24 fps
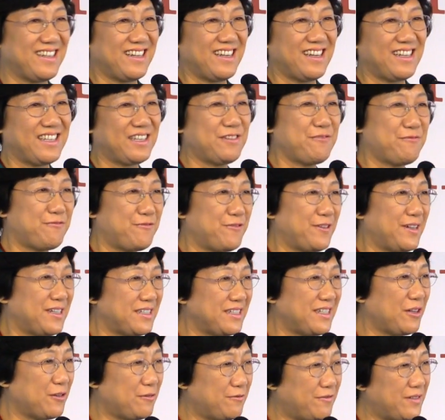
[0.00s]
in
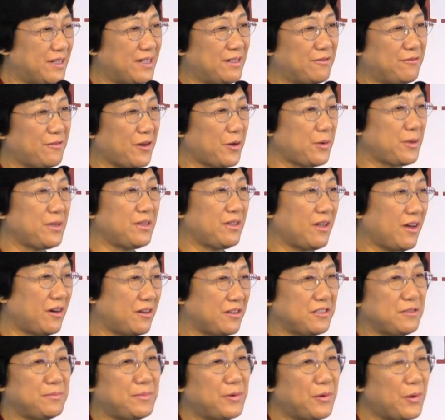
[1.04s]
front of a very
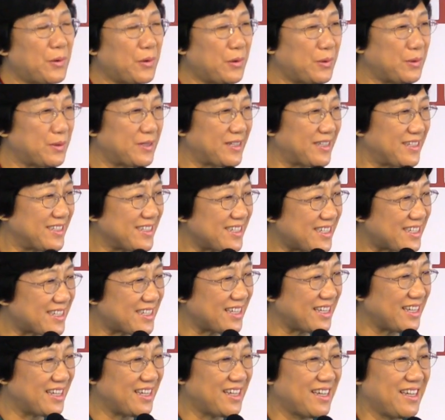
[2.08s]
knowledgeable audience
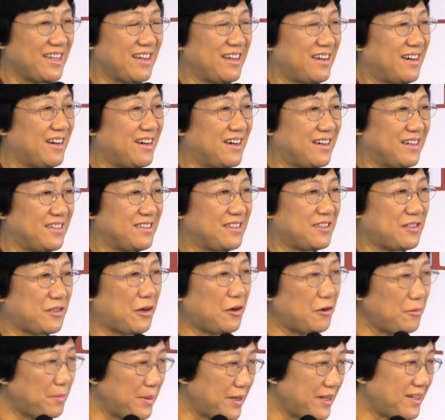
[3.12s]
on the
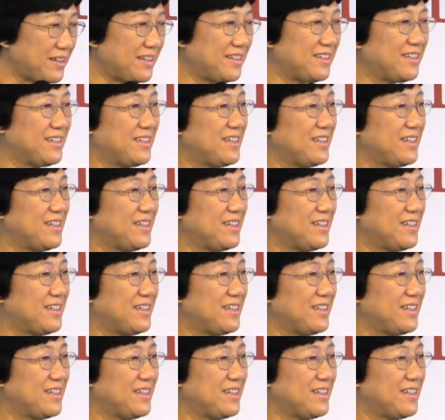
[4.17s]
topic